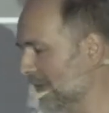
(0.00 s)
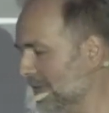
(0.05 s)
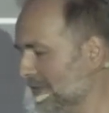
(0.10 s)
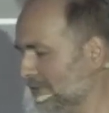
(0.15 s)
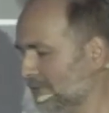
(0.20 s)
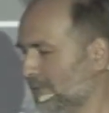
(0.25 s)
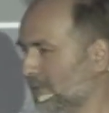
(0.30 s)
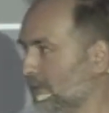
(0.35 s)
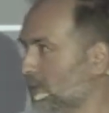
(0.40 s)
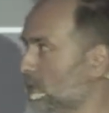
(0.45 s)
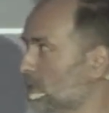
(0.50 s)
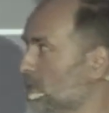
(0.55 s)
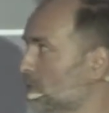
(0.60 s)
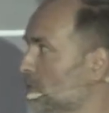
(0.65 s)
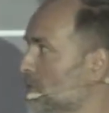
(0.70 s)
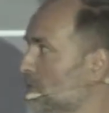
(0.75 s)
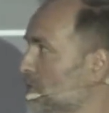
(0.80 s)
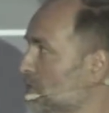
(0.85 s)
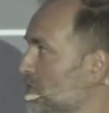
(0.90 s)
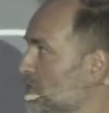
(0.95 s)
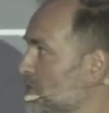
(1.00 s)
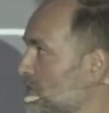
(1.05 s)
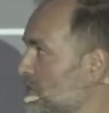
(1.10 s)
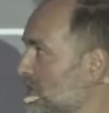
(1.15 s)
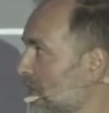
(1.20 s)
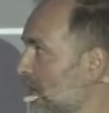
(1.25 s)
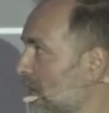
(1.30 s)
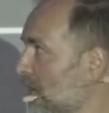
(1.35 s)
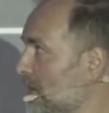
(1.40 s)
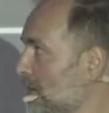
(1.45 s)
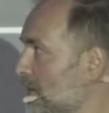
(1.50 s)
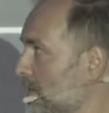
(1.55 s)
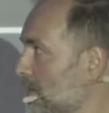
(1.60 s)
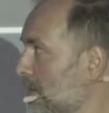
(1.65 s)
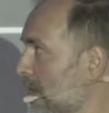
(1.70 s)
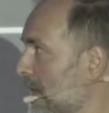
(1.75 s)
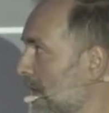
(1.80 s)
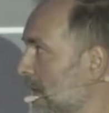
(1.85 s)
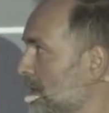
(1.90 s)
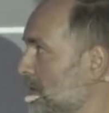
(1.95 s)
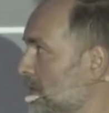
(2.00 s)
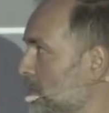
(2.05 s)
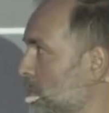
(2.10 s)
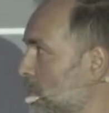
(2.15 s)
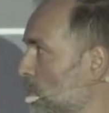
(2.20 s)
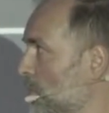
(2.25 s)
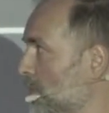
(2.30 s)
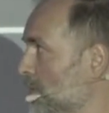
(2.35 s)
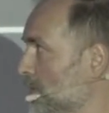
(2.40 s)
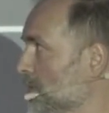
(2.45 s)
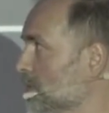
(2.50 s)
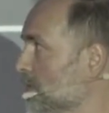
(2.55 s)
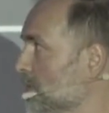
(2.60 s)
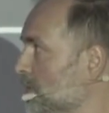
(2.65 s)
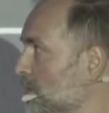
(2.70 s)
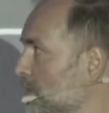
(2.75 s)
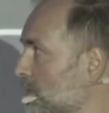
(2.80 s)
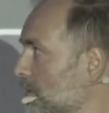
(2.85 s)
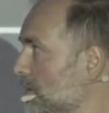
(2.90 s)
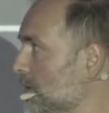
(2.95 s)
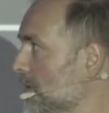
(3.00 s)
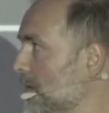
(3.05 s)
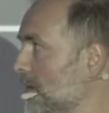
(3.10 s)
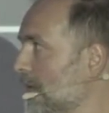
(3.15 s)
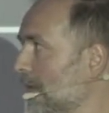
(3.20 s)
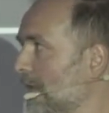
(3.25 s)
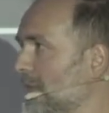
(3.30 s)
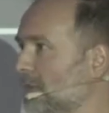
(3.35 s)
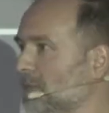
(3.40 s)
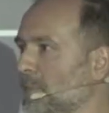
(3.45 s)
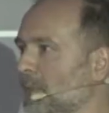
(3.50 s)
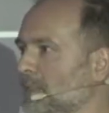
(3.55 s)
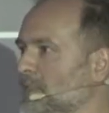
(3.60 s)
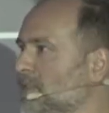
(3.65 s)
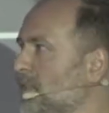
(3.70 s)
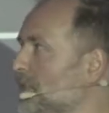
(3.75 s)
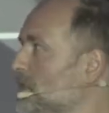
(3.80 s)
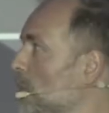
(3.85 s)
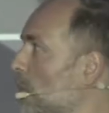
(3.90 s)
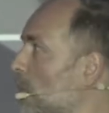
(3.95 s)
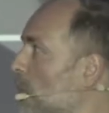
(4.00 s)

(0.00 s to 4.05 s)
if you share the endpoint, it means that